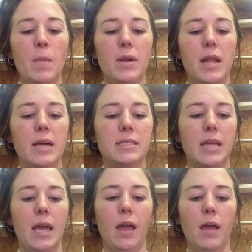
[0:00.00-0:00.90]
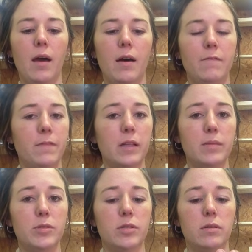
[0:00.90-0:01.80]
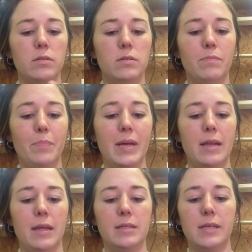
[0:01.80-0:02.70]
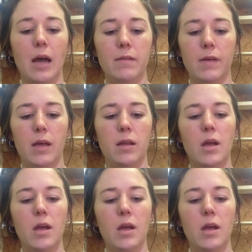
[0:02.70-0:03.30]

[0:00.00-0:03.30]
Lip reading: but it has a Phillips bit inside of it.